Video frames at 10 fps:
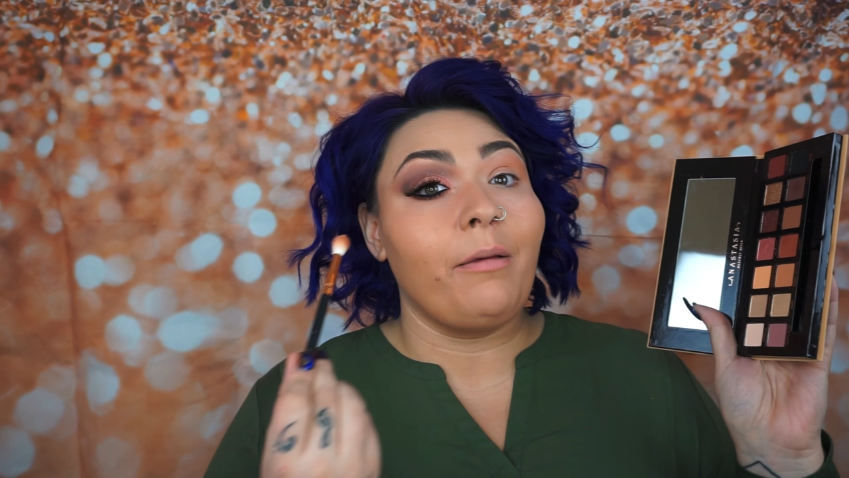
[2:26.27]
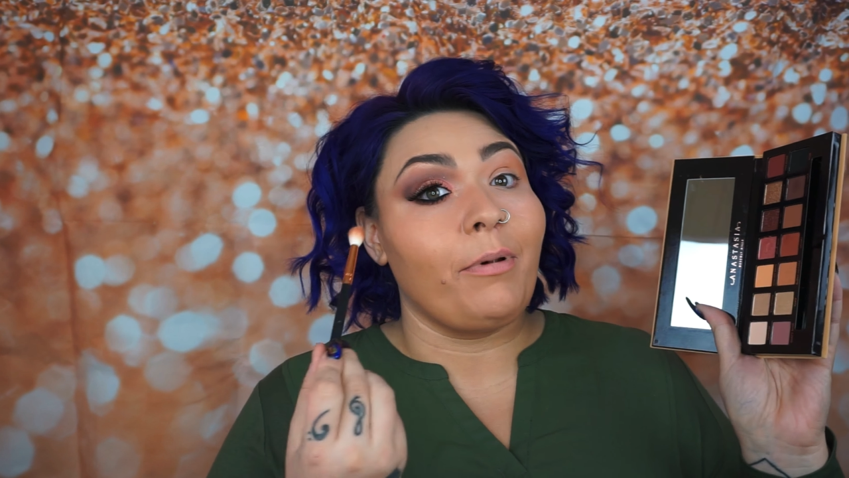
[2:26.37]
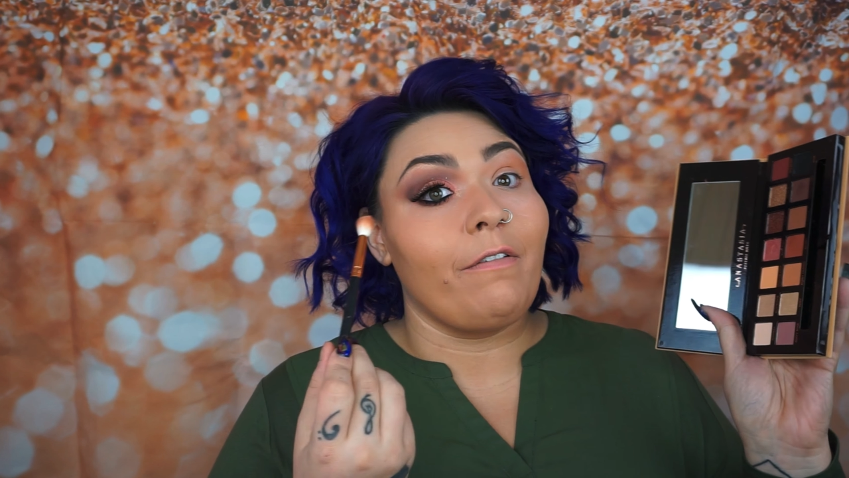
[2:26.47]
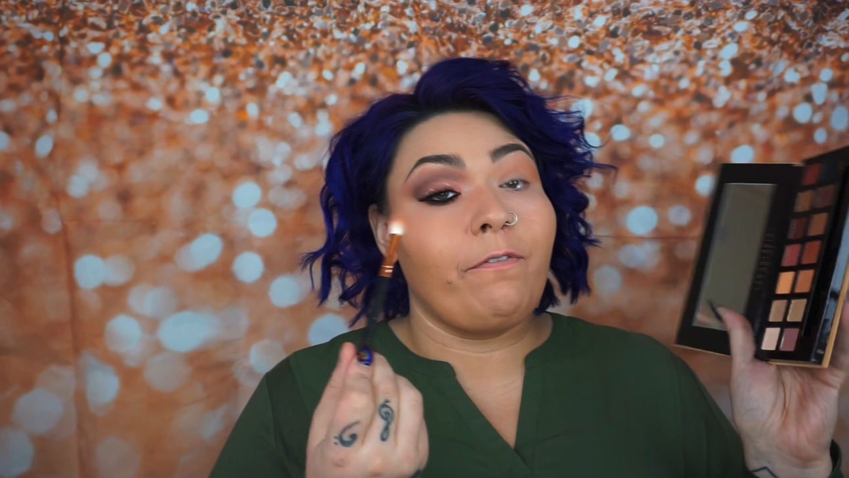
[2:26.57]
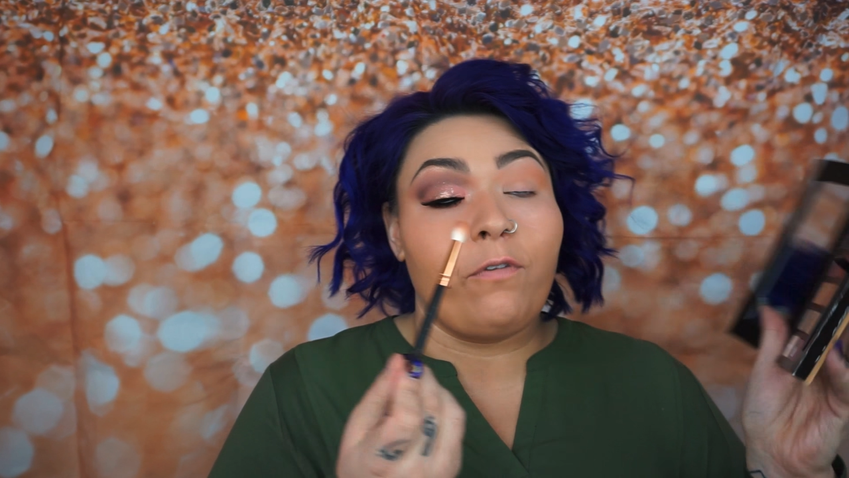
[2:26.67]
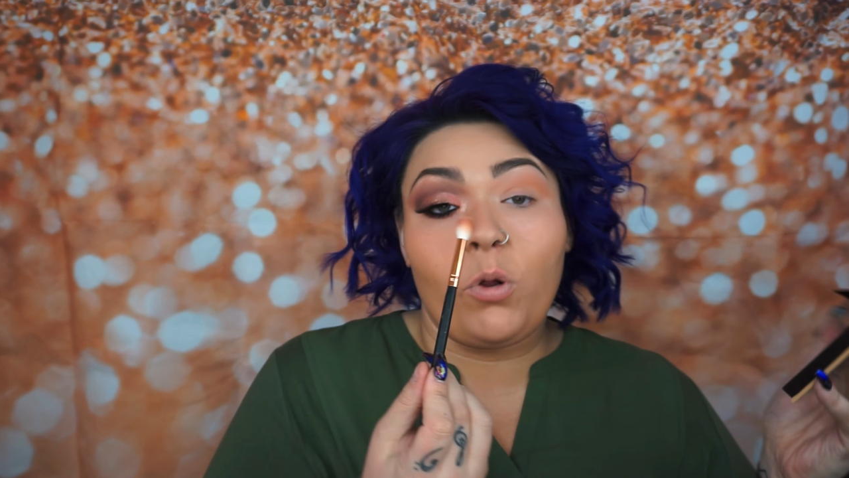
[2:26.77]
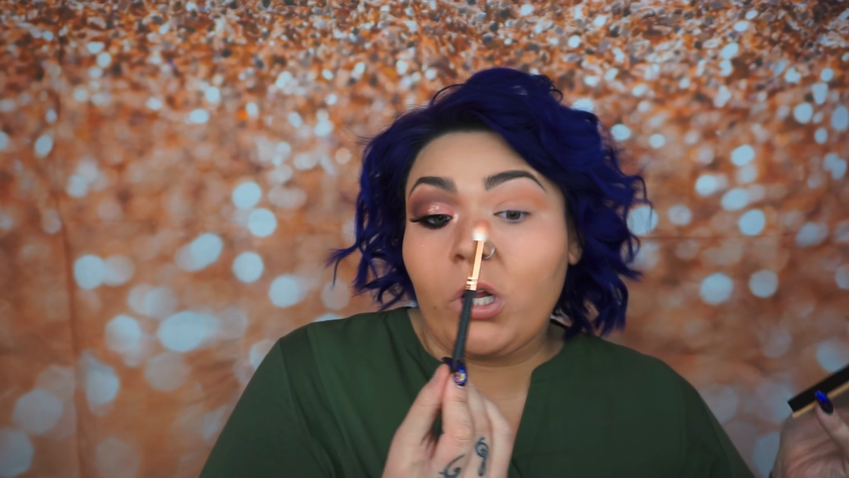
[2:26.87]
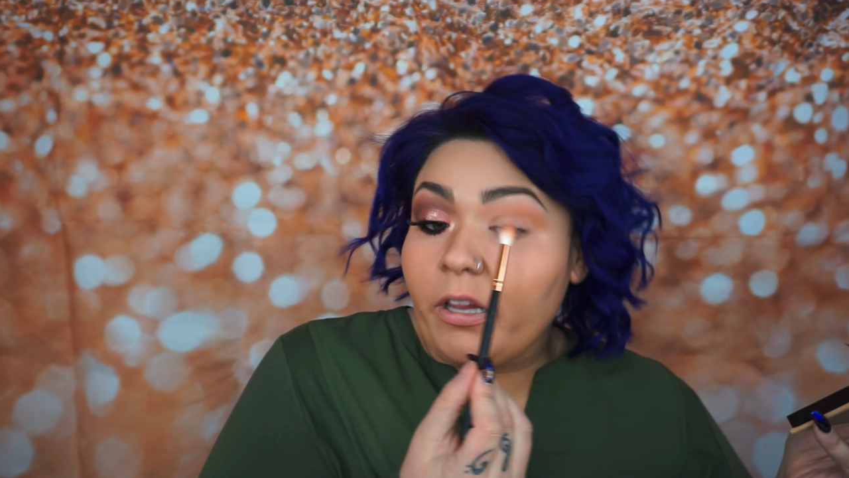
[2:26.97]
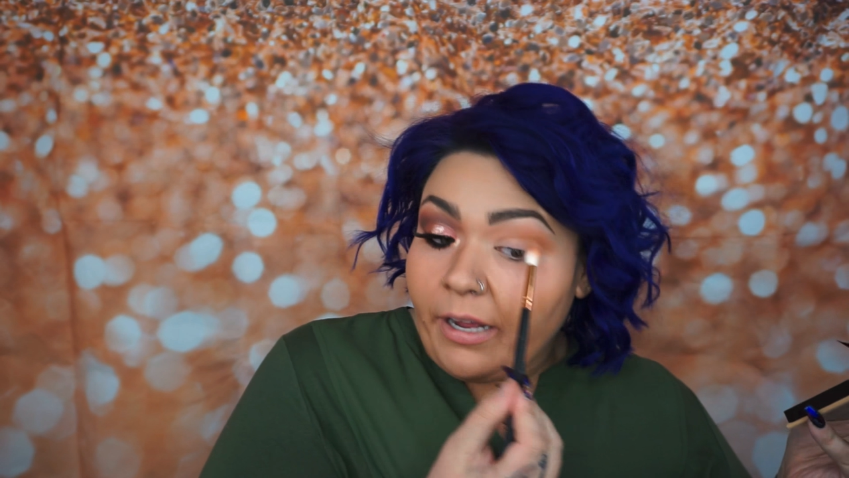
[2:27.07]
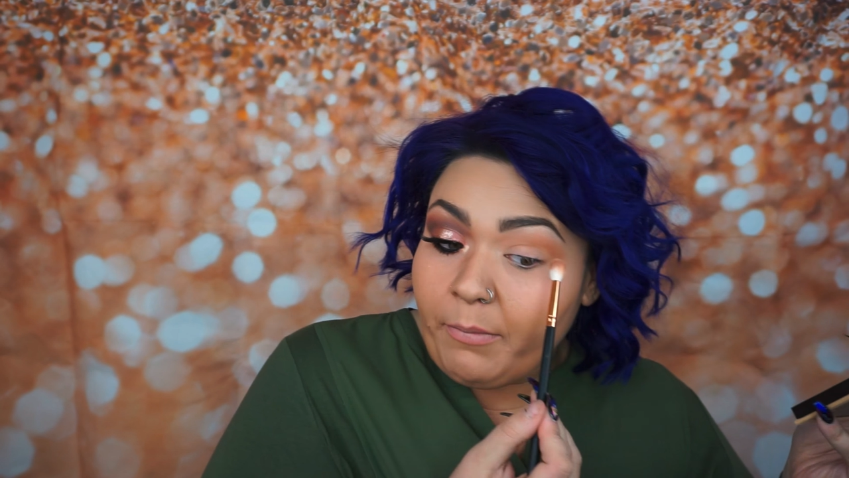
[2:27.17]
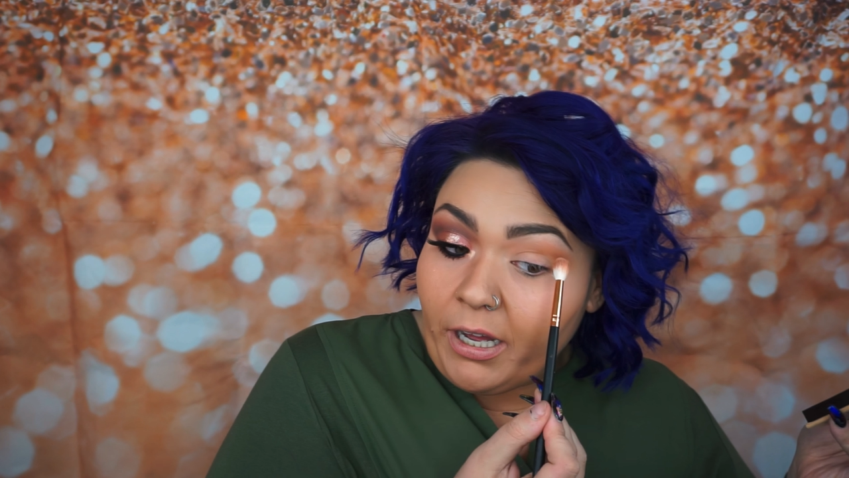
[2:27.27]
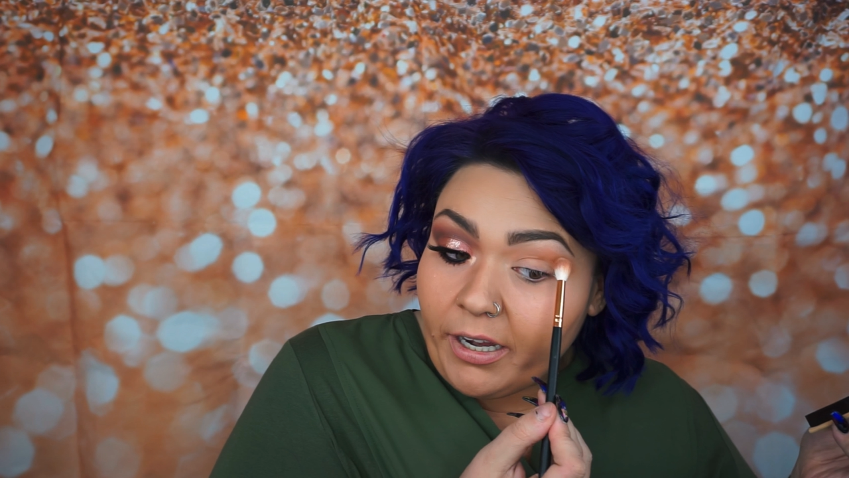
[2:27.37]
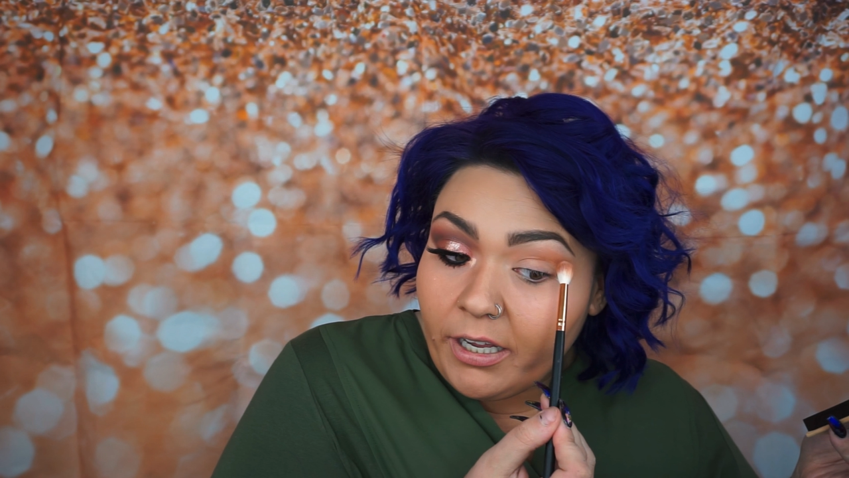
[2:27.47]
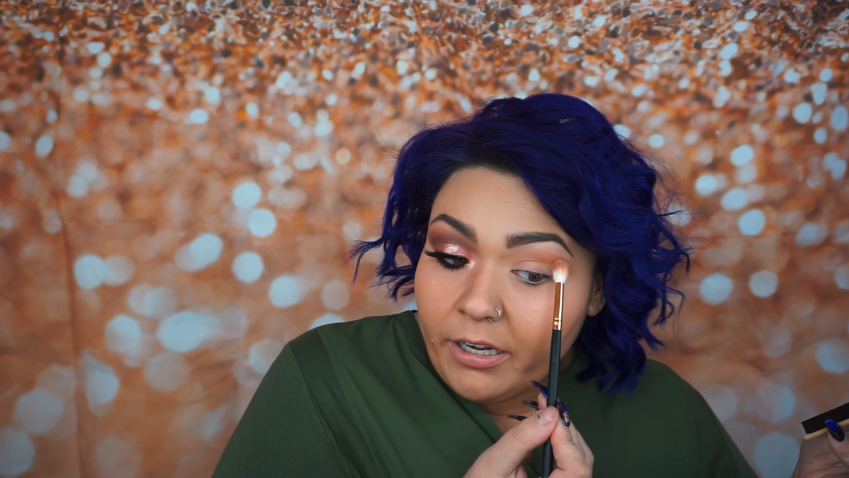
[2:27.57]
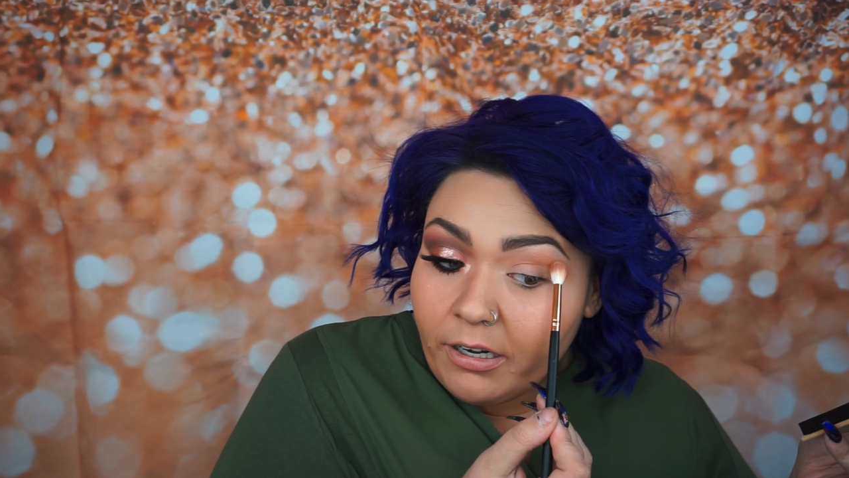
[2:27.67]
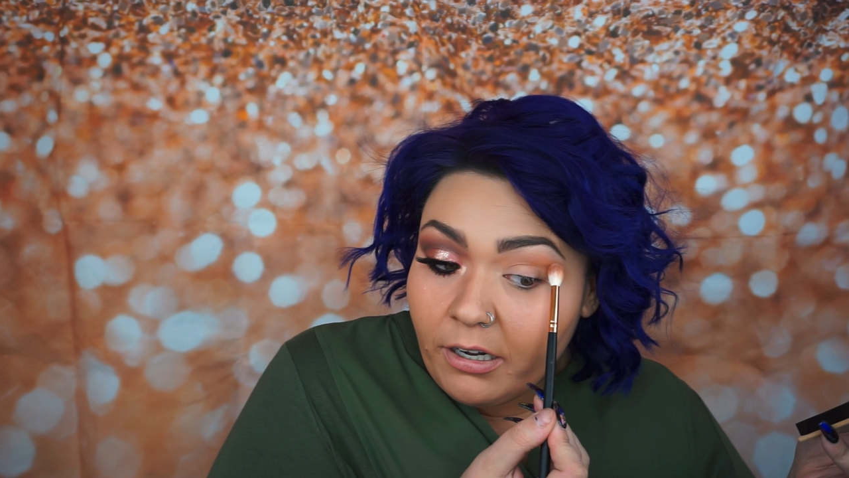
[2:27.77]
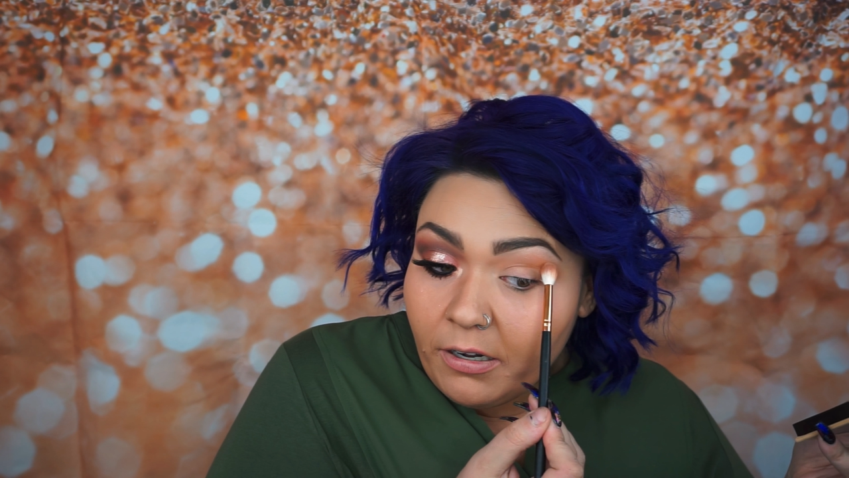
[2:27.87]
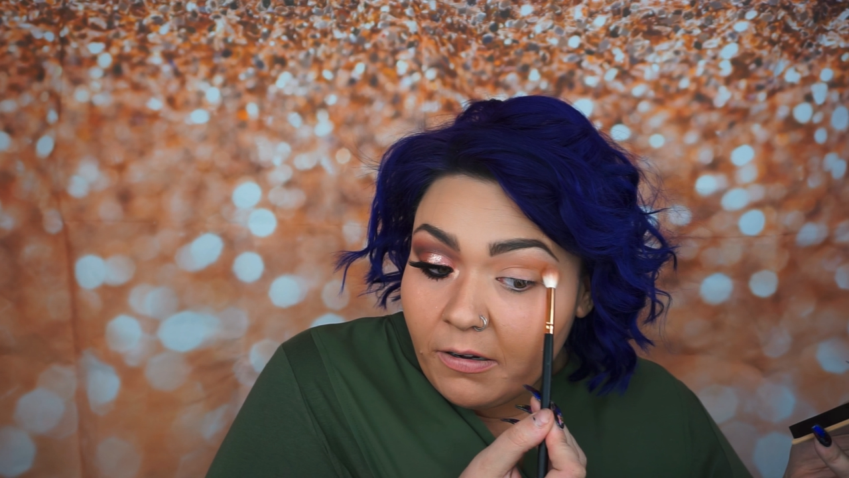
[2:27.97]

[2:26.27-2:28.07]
but a full glam eye here.